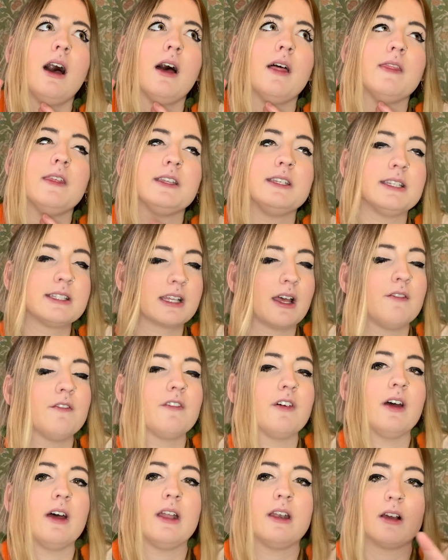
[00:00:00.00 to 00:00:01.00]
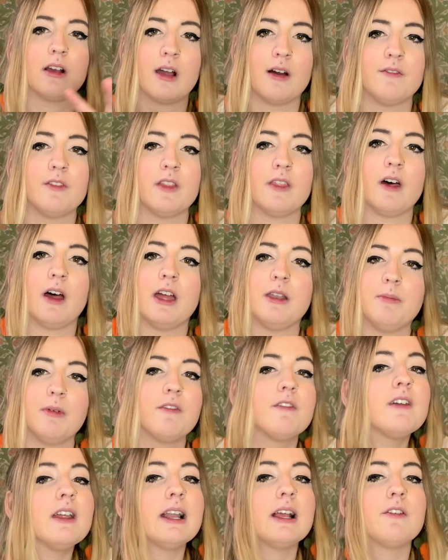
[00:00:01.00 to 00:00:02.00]
the discomfort and uncomfort that I'd been
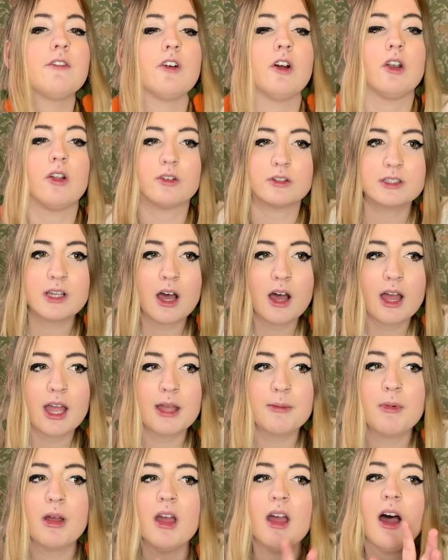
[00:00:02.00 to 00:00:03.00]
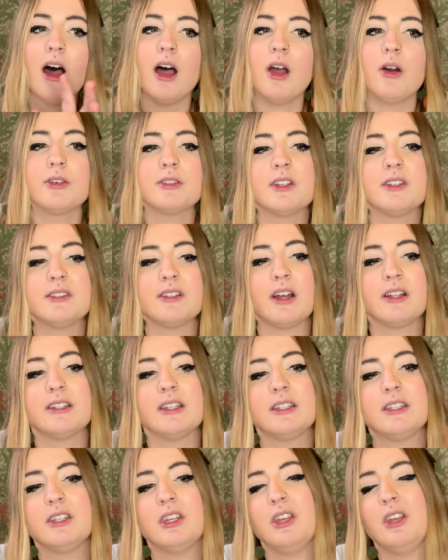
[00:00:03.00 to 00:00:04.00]
feeling for a long time. I also
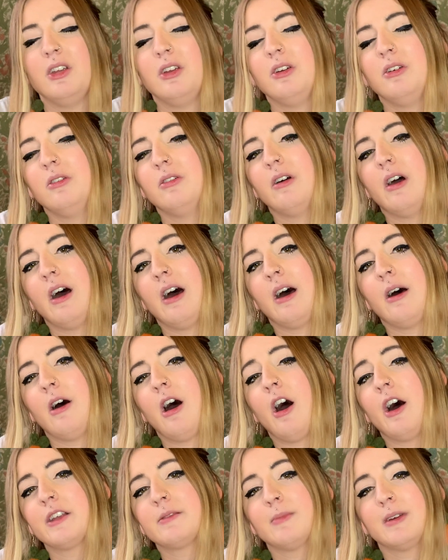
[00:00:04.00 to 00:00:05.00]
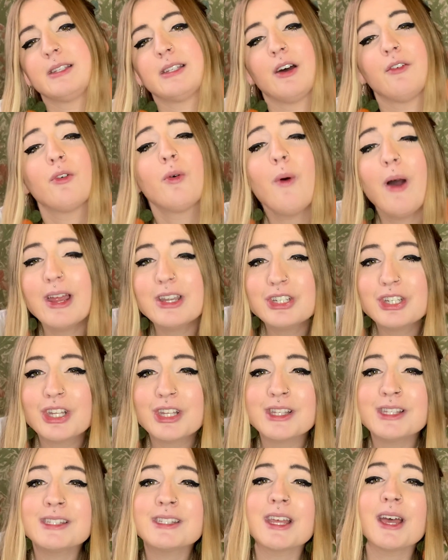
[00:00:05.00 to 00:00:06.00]
started to ask myself
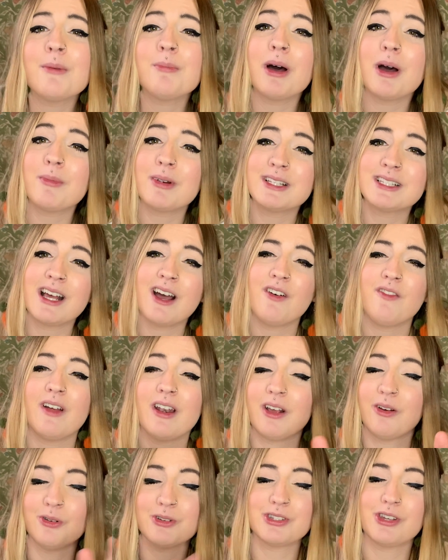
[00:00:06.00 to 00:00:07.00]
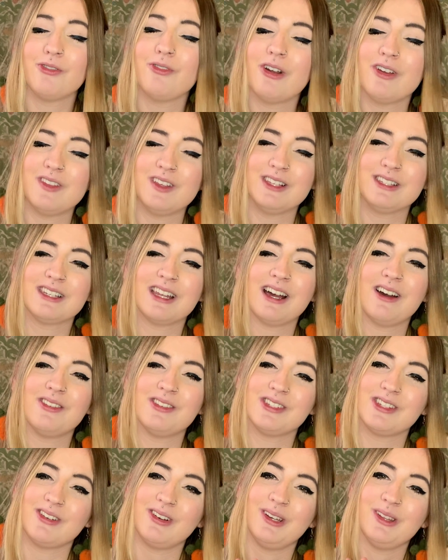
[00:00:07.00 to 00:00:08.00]
questions about myself, and I also wrote these down,
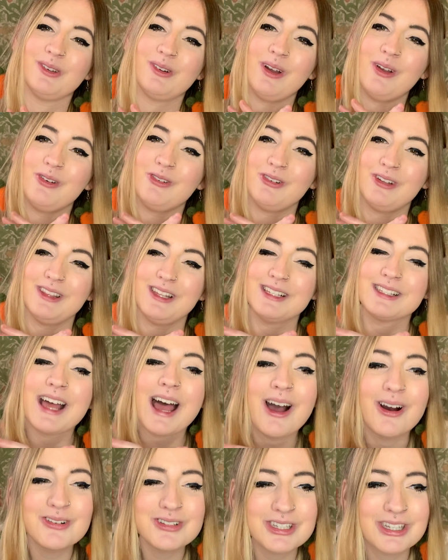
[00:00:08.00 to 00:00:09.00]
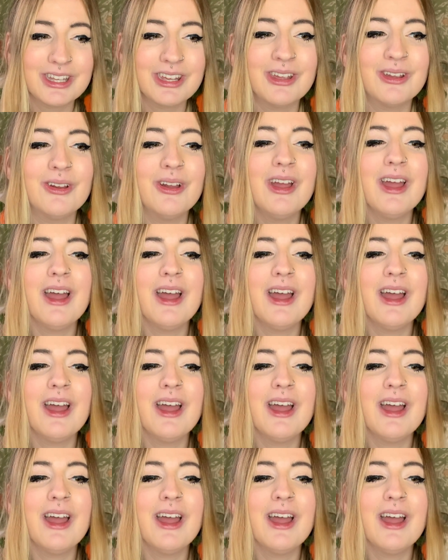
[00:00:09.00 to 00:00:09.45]
so I thought I would read these out to you.